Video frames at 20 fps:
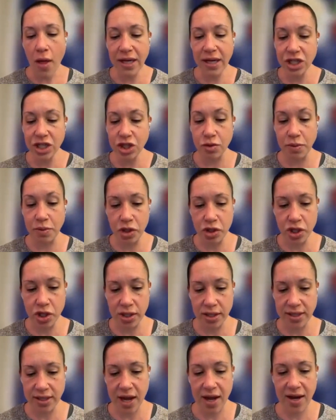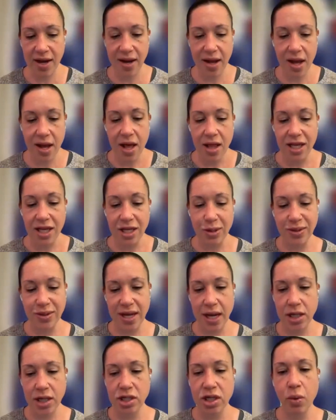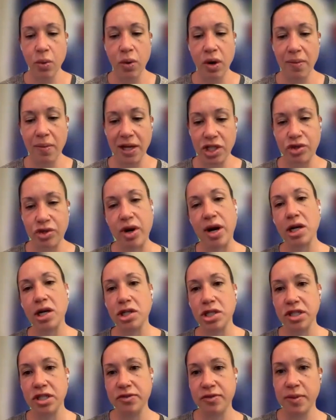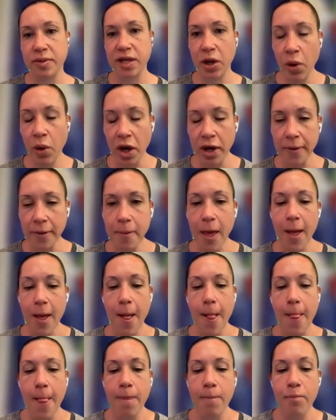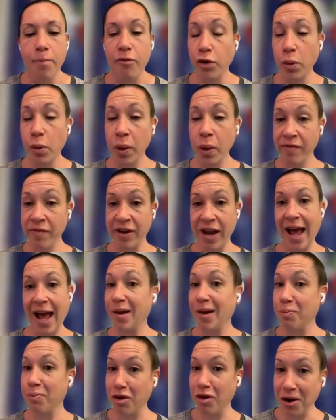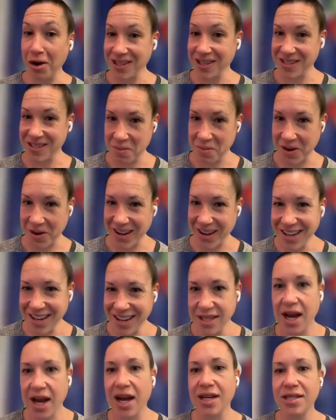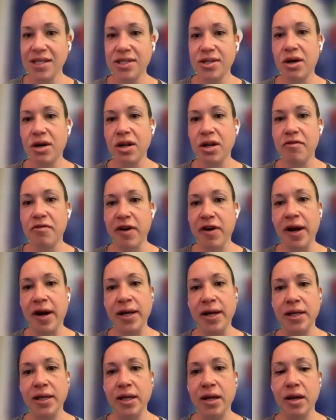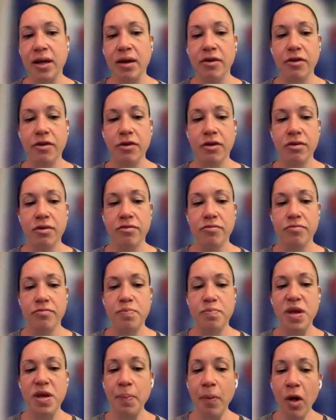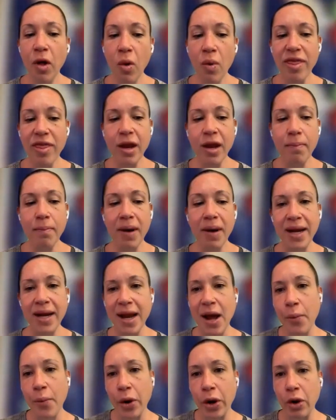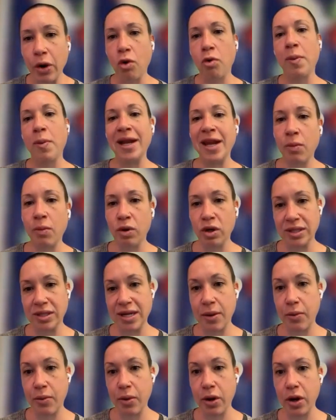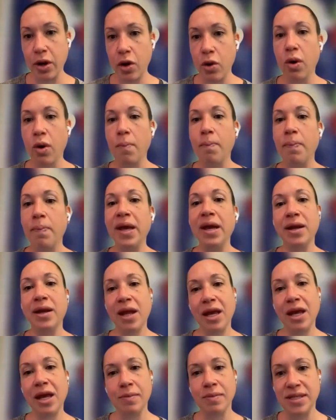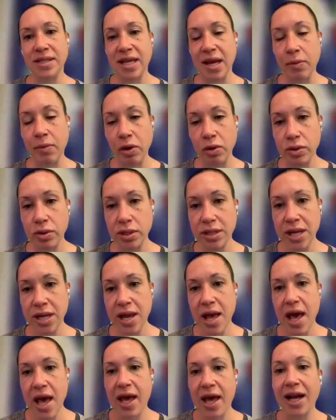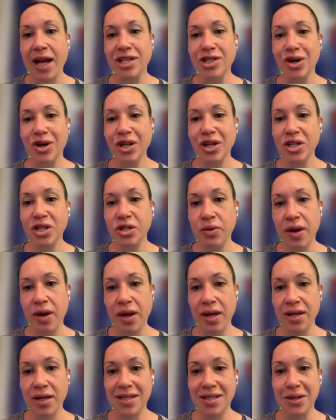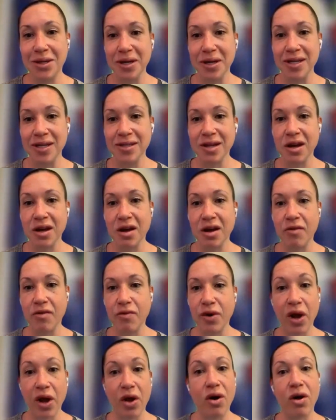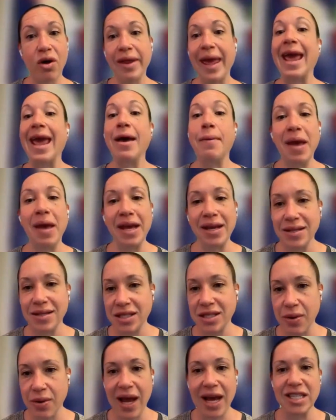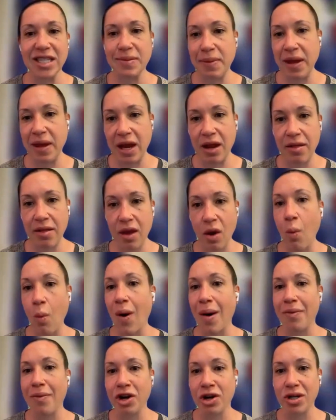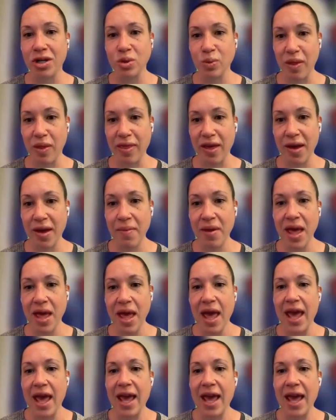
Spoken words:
On the distribution side, this was actually one of my strategies from day one. Before we even had a product in market, I started finding people within my network or my network's network who are big name CMOs. And I started doing a series of what I called AMAs, so Ask Me Anything webinars with them.